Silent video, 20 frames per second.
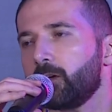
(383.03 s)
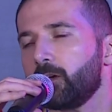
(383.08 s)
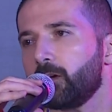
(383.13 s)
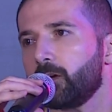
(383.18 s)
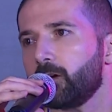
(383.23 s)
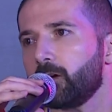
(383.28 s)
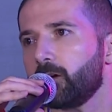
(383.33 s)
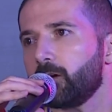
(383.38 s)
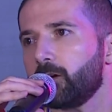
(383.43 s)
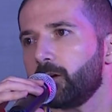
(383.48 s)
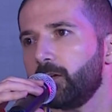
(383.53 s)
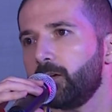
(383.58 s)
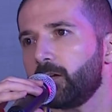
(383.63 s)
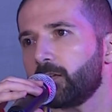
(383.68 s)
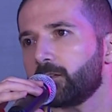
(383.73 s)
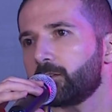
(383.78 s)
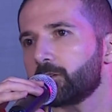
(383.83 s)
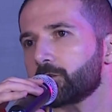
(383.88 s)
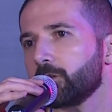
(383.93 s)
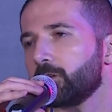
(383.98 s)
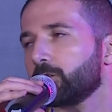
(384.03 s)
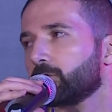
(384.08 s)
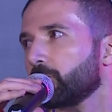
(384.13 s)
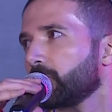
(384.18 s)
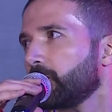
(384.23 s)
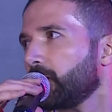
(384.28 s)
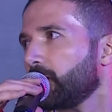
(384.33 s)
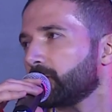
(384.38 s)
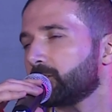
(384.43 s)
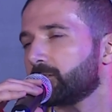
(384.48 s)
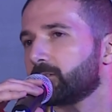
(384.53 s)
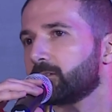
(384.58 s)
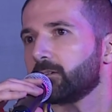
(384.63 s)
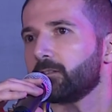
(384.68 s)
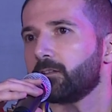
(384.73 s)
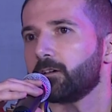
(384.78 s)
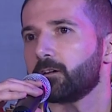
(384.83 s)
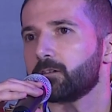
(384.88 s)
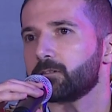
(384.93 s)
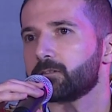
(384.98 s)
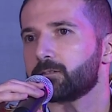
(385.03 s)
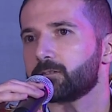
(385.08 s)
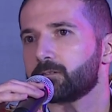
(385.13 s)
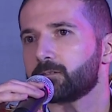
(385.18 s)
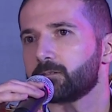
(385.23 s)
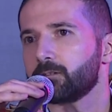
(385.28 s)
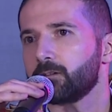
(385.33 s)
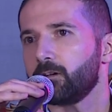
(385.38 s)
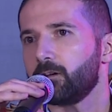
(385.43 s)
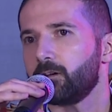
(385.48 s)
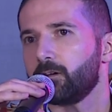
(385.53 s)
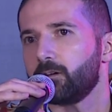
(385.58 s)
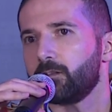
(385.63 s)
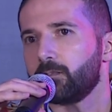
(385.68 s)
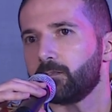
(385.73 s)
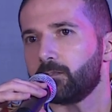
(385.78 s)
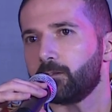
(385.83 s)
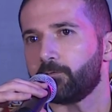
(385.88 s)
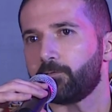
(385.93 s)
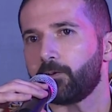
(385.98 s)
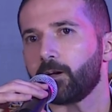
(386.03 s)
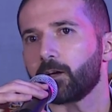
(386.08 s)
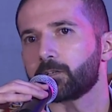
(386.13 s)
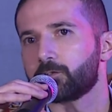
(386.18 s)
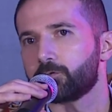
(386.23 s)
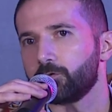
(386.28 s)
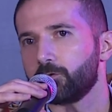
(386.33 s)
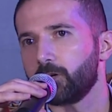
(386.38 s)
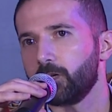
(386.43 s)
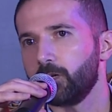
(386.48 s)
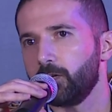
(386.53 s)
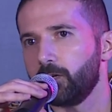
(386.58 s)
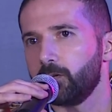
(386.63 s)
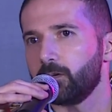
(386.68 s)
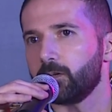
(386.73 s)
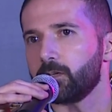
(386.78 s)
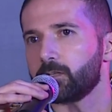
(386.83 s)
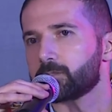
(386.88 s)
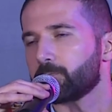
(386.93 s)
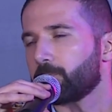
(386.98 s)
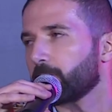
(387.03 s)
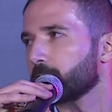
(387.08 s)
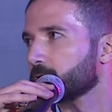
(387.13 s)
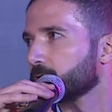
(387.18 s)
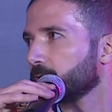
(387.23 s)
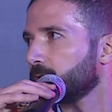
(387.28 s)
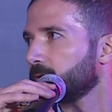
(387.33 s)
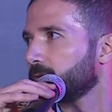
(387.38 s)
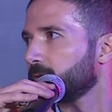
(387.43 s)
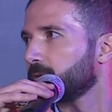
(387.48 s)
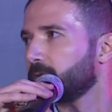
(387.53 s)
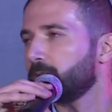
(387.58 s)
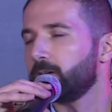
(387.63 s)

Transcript: In addition to that, there is the factory inspection